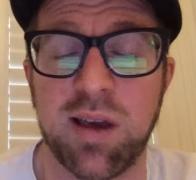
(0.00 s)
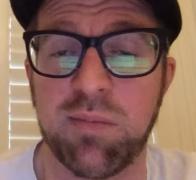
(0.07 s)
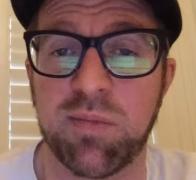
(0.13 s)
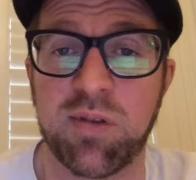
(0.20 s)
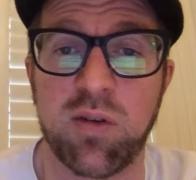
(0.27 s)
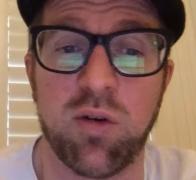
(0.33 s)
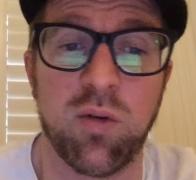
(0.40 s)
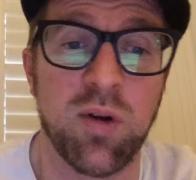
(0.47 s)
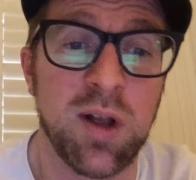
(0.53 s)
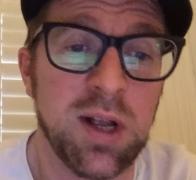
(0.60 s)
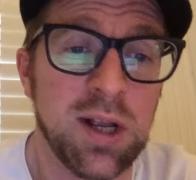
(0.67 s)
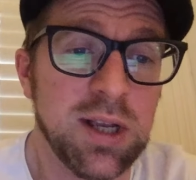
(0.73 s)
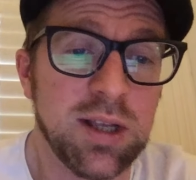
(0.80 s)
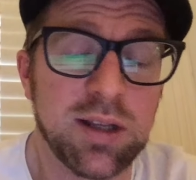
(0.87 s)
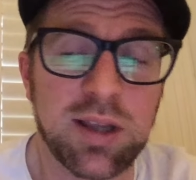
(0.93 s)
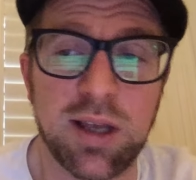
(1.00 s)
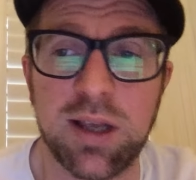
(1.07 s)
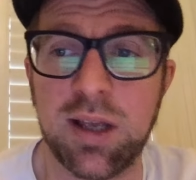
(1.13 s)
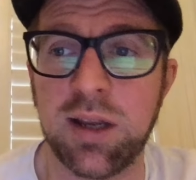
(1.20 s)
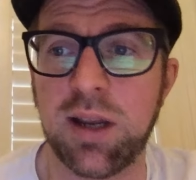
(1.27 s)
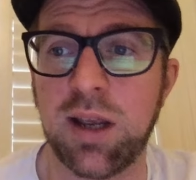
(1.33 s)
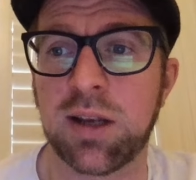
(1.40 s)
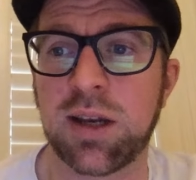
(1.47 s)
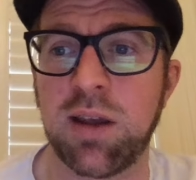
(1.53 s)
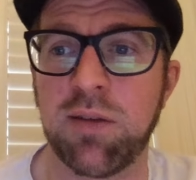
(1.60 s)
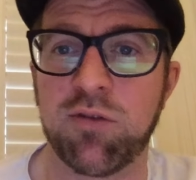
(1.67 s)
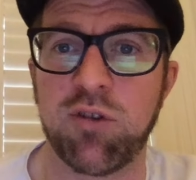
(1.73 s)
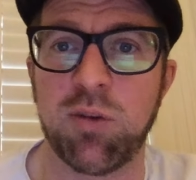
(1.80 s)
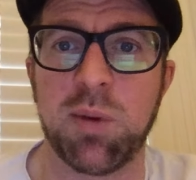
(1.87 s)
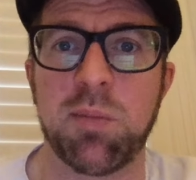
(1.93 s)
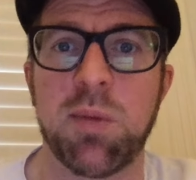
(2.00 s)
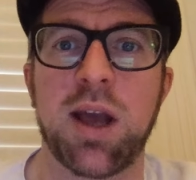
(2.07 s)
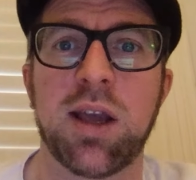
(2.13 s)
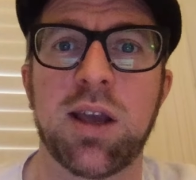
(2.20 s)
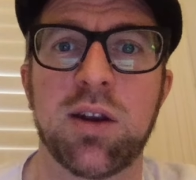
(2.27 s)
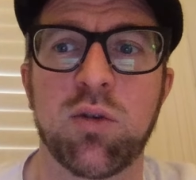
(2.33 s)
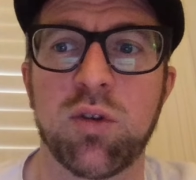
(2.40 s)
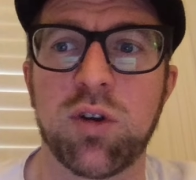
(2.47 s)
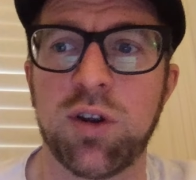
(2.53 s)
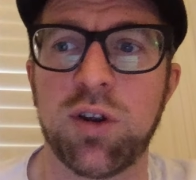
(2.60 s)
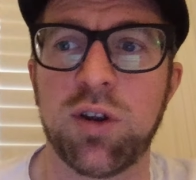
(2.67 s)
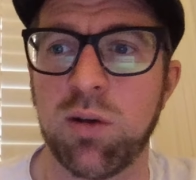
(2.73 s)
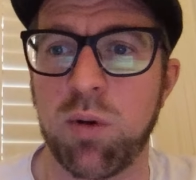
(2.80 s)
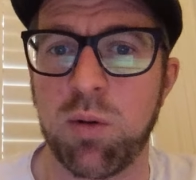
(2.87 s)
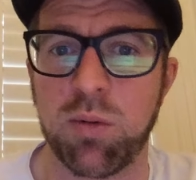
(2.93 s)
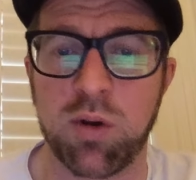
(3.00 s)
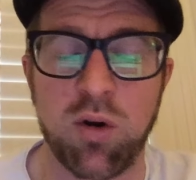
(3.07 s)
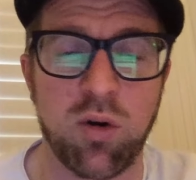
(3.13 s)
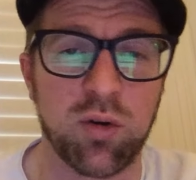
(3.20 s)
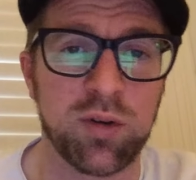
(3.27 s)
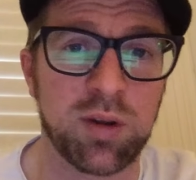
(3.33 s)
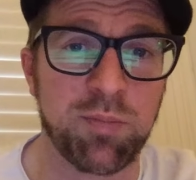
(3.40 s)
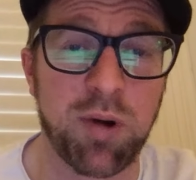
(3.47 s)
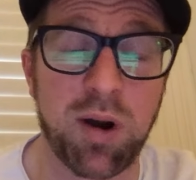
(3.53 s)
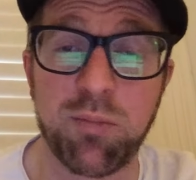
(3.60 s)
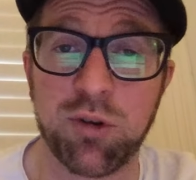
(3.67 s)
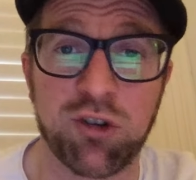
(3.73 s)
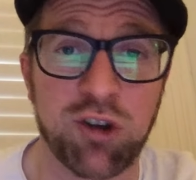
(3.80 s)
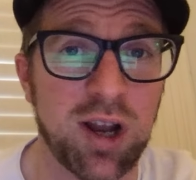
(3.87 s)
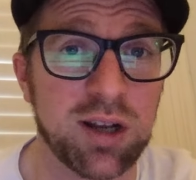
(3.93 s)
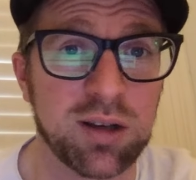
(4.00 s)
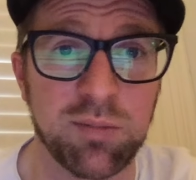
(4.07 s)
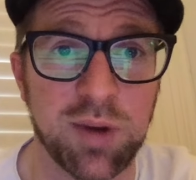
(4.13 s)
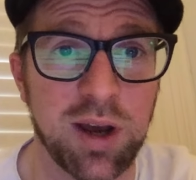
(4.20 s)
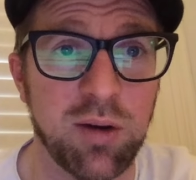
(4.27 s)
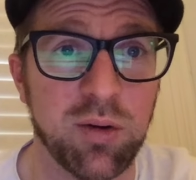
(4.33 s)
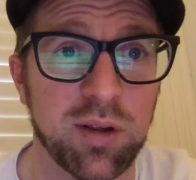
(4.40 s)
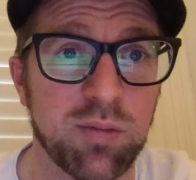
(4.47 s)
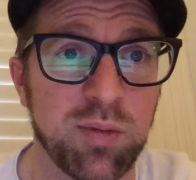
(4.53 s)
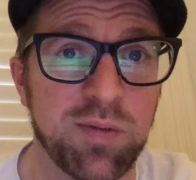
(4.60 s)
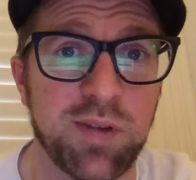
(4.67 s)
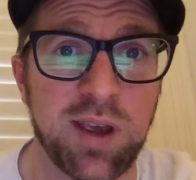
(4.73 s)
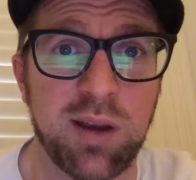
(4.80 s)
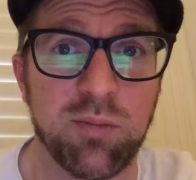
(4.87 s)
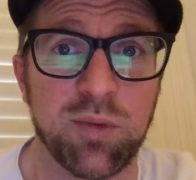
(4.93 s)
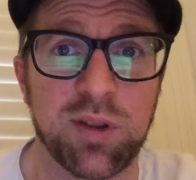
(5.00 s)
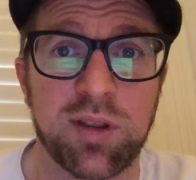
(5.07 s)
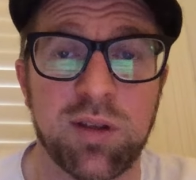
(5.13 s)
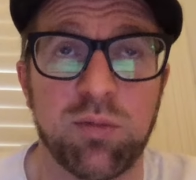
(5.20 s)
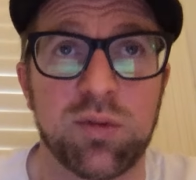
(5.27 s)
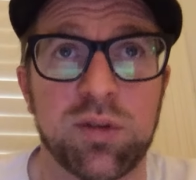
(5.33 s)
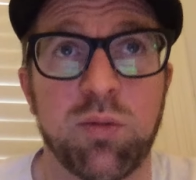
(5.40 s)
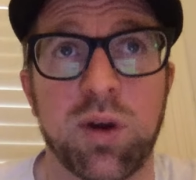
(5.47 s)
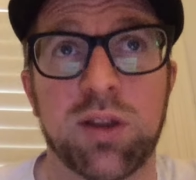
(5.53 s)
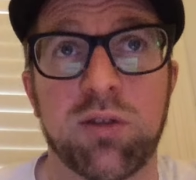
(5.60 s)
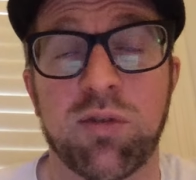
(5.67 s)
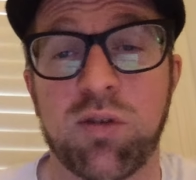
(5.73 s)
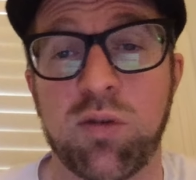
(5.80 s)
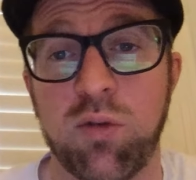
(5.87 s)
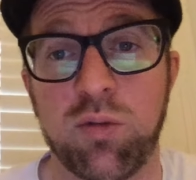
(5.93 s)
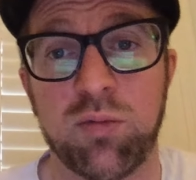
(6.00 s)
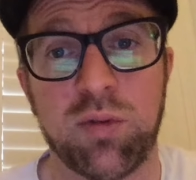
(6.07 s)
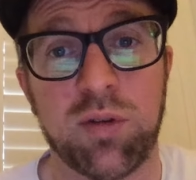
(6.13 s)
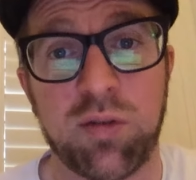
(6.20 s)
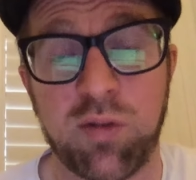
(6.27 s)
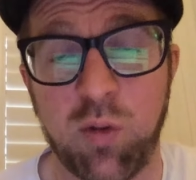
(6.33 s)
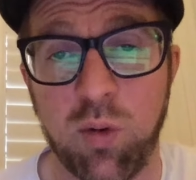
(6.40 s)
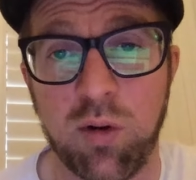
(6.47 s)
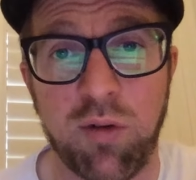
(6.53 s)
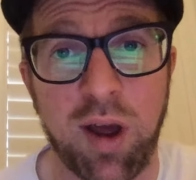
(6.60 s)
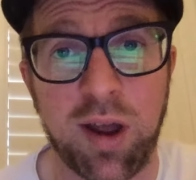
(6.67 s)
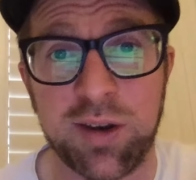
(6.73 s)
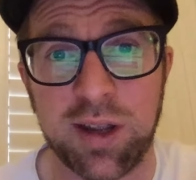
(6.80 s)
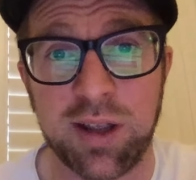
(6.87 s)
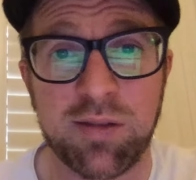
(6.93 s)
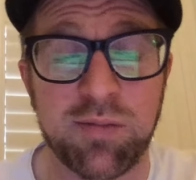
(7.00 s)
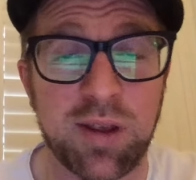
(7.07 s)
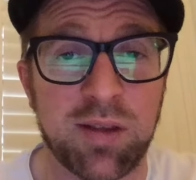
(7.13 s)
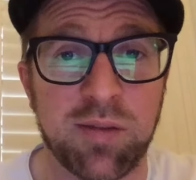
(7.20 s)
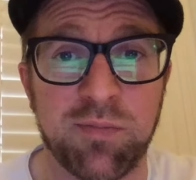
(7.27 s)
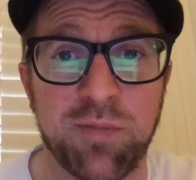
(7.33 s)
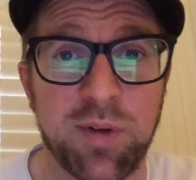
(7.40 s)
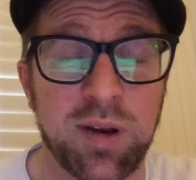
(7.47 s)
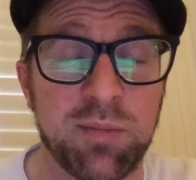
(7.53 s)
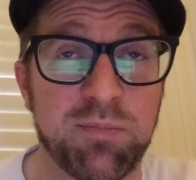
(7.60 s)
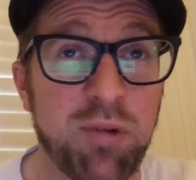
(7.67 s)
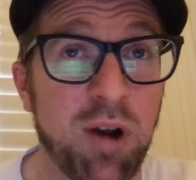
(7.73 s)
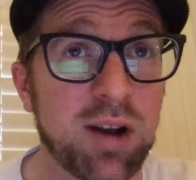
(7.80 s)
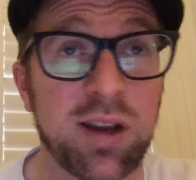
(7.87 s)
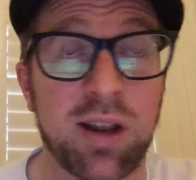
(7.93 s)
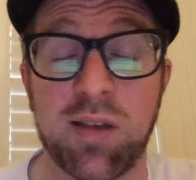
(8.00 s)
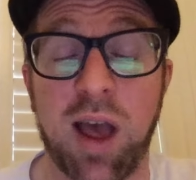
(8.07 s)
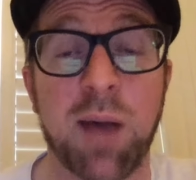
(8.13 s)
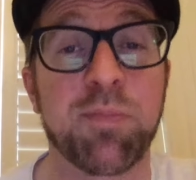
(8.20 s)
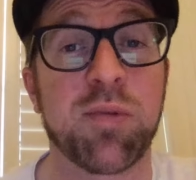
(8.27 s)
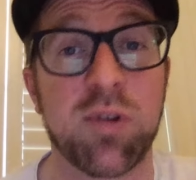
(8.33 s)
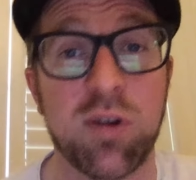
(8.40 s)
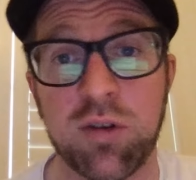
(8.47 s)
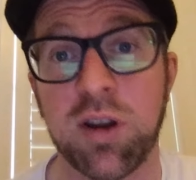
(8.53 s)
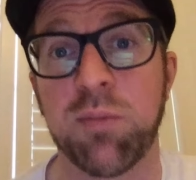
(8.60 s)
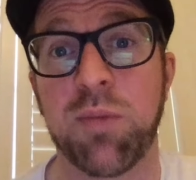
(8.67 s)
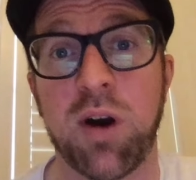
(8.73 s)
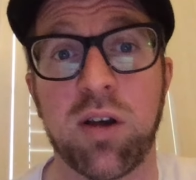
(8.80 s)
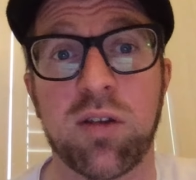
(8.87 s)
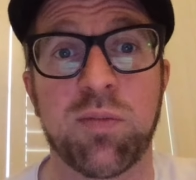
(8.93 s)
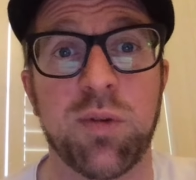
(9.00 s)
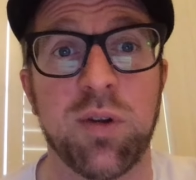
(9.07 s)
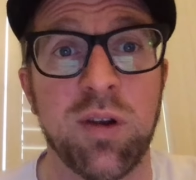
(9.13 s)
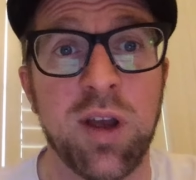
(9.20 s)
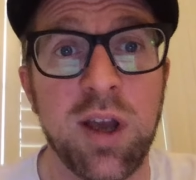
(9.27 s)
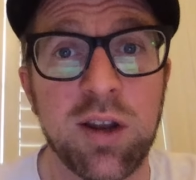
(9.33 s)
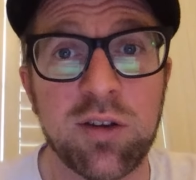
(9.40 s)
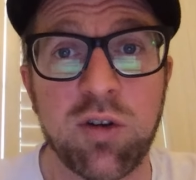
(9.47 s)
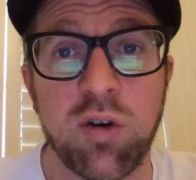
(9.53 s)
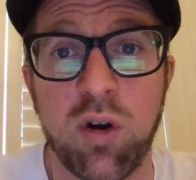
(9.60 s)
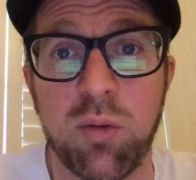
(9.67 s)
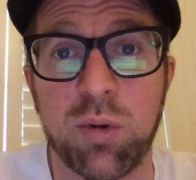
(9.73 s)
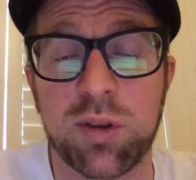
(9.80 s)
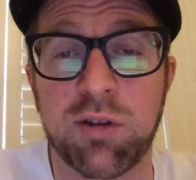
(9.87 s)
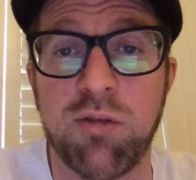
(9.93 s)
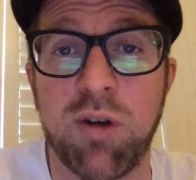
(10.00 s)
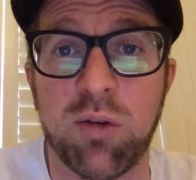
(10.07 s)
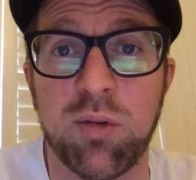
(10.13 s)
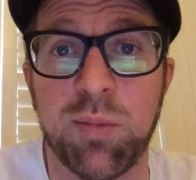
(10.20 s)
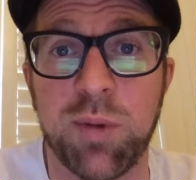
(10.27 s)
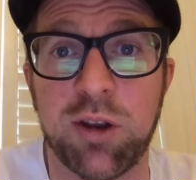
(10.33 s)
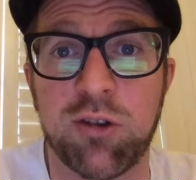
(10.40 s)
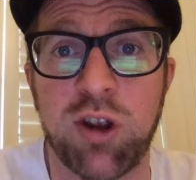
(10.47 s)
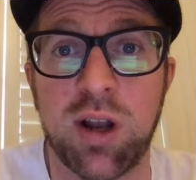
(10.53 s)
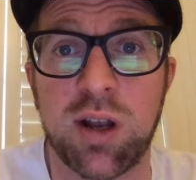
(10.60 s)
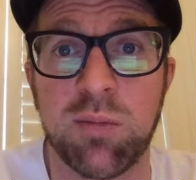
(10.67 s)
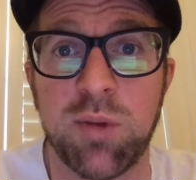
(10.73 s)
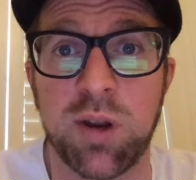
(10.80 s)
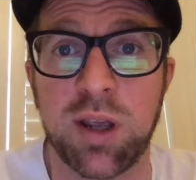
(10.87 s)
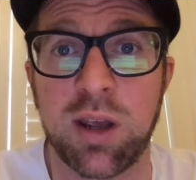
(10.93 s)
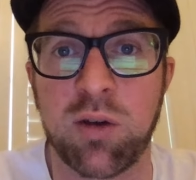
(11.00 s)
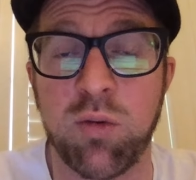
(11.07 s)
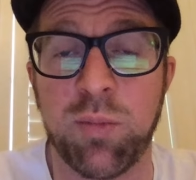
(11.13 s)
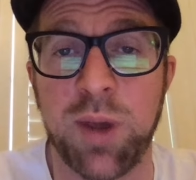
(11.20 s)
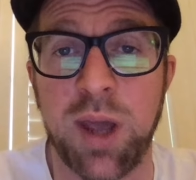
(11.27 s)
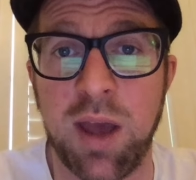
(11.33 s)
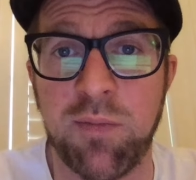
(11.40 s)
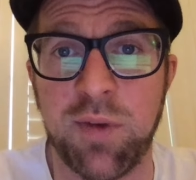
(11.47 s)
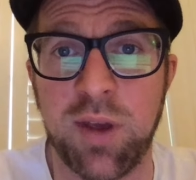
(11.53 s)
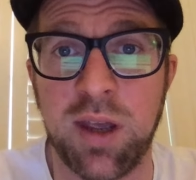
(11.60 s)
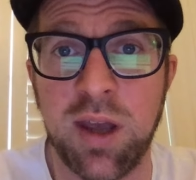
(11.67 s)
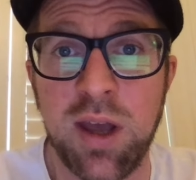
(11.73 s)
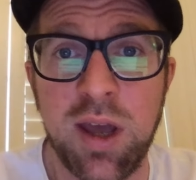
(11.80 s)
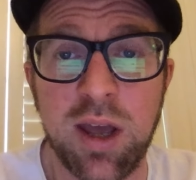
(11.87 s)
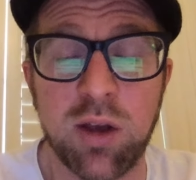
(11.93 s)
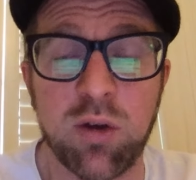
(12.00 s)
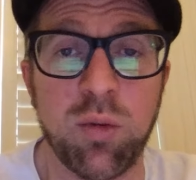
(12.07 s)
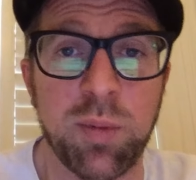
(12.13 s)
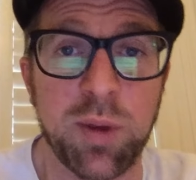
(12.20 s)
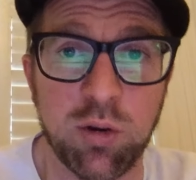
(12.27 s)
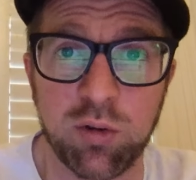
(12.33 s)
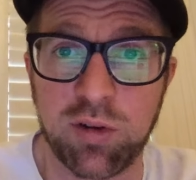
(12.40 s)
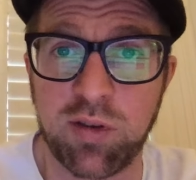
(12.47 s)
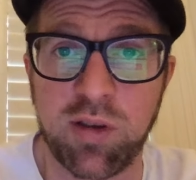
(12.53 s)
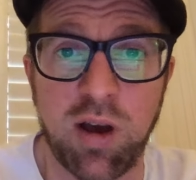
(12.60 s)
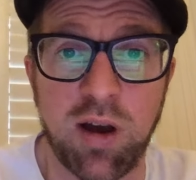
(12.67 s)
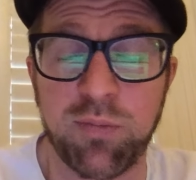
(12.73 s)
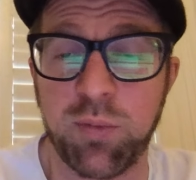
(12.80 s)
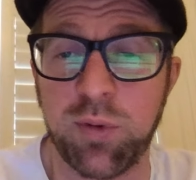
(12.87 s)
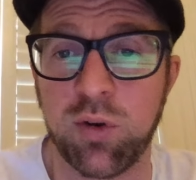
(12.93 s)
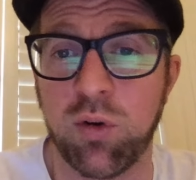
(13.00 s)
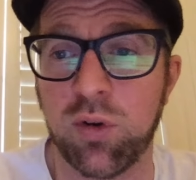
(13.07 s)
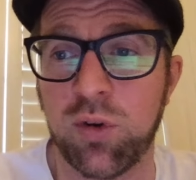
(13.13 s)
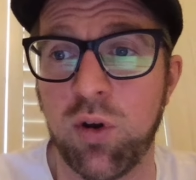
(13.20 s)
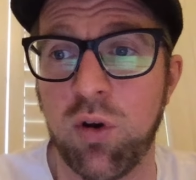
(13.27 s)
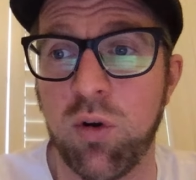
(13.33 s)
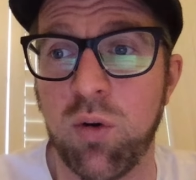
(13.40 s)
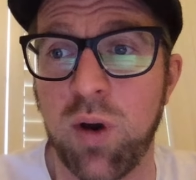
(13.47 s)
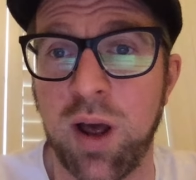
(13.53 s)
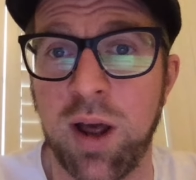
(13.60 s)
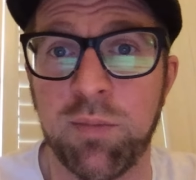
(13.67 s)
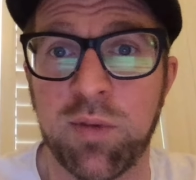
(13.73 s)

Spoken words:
So it gives Jimmy Mangan a good idea where we're going. The problem with Cheltenham now, as we've seen, with the weather is so erratic, it's absolutely impossible to call what the ground will be at Cheltenham. Like, it could be heavy, it could be good to soft, we don't know.